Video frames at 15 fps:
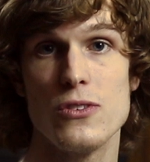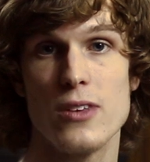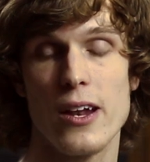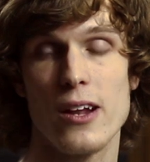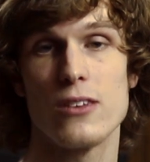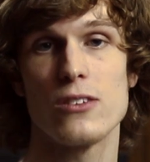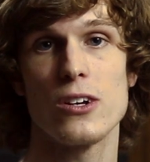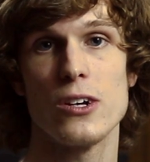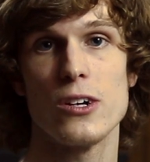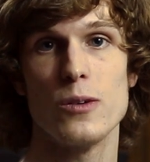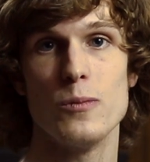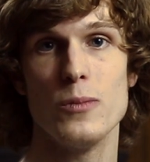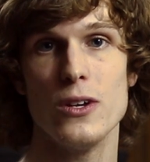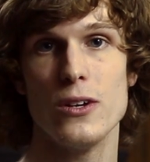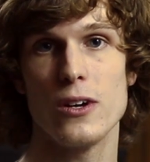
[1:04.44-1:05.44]
settings on your
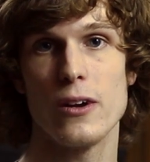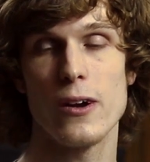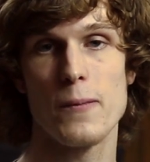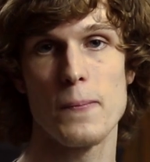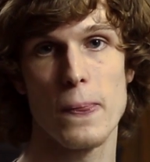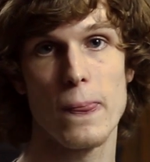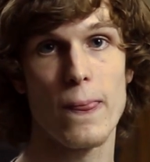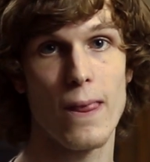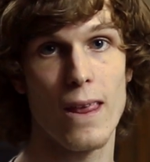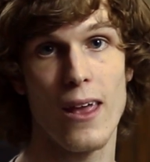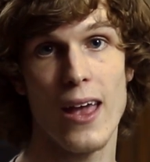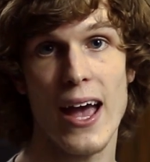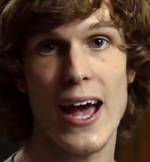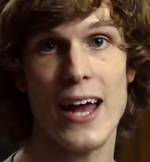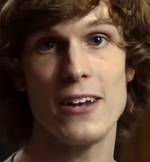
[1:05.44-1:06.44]
computer,
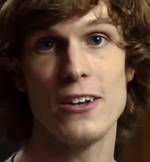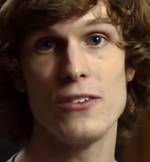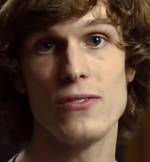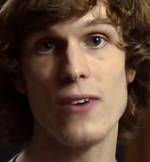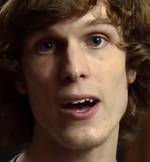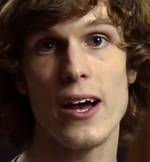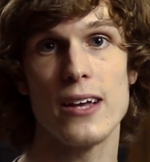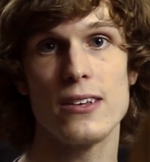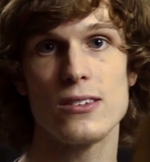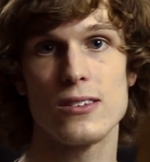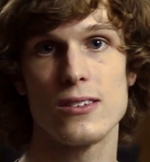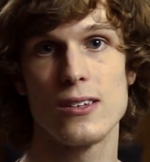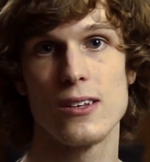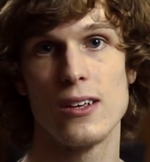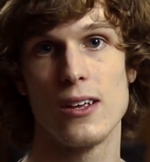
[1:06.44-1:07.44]
add a
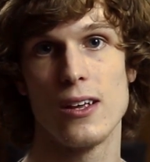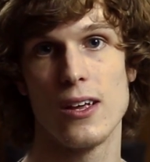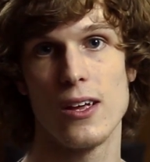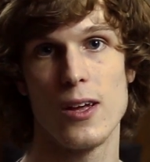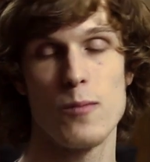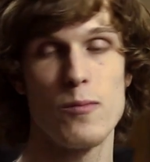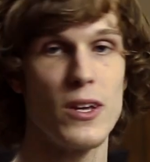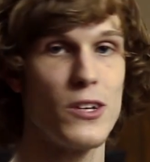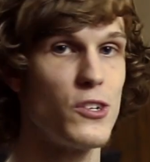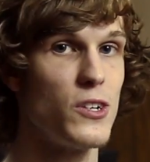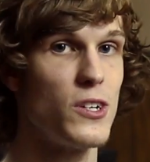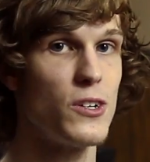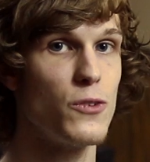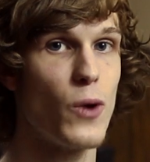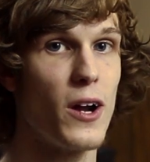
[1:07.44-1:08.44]
device, make sure
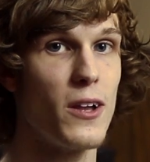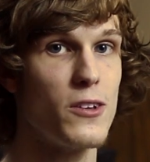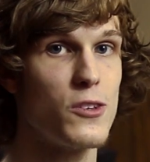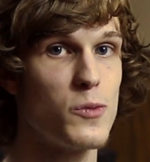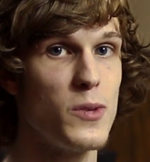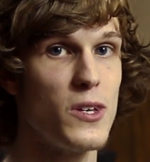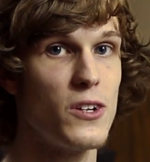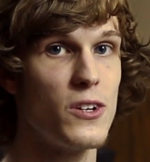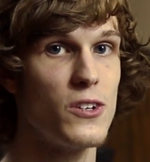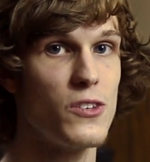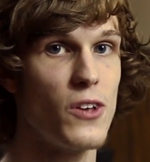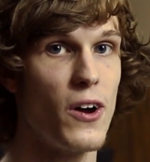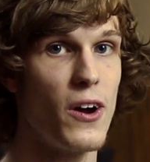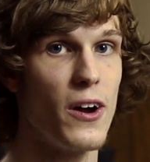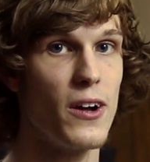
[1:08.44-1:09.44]
your wireless speakers
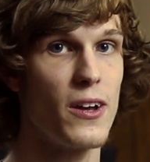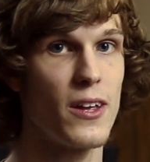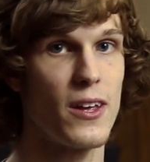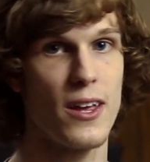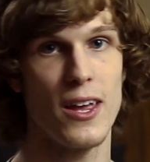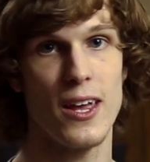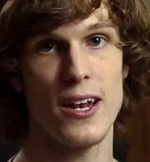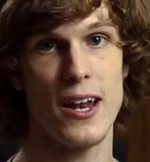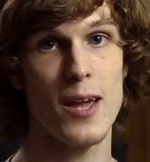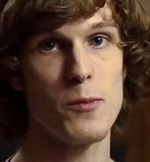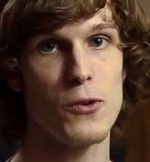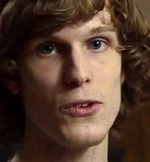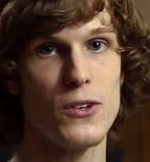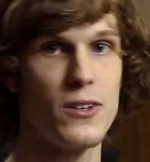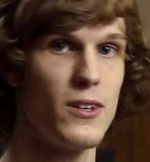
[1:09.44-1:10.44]
are
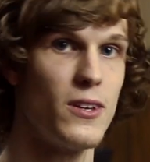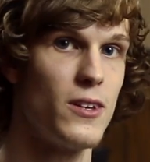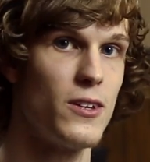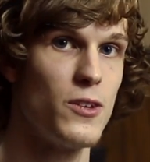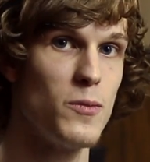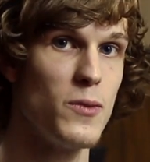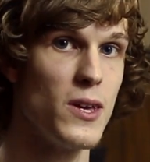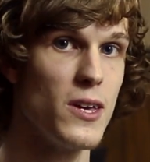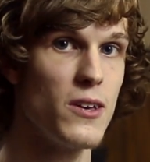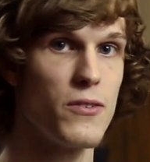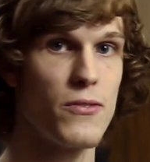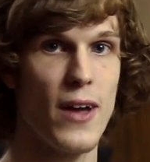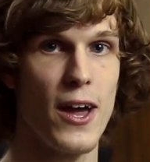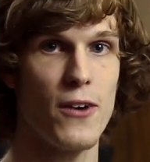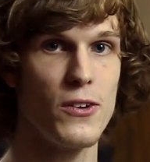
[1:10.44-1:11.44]
enabled to be
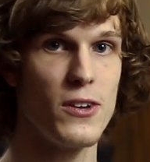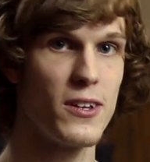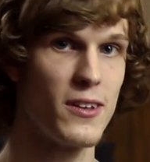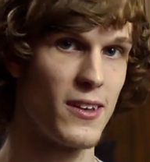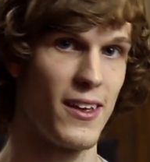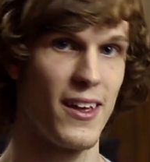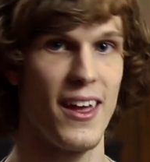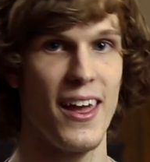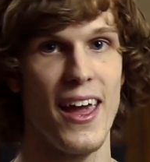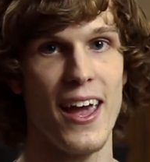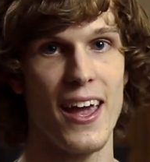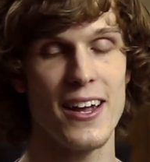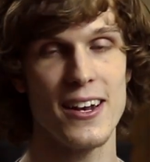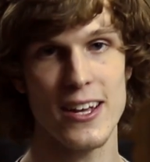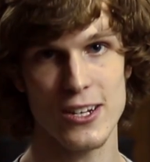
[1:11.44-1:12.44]
found,
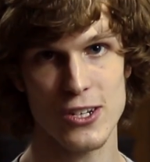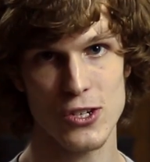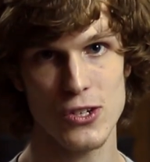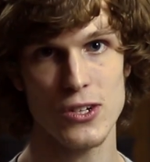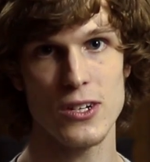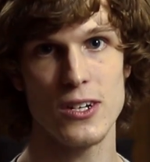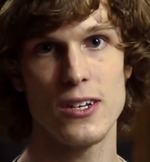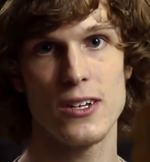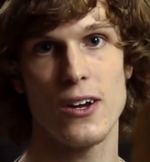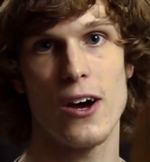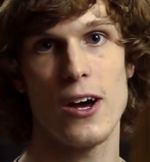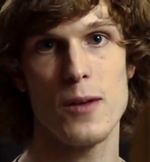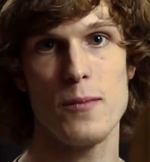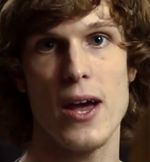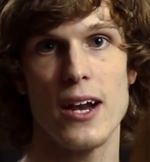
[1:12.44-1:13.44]
and it should
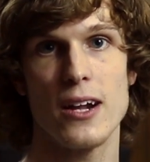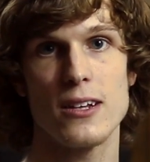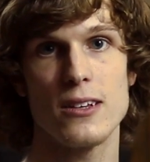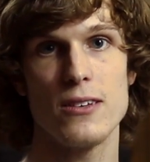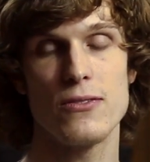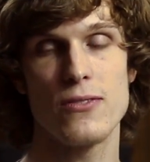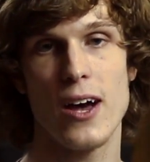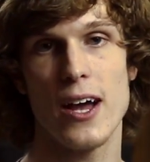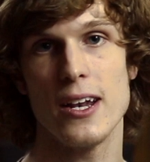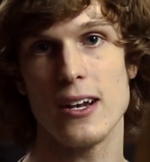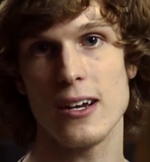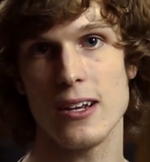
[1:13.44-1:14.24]
automatically find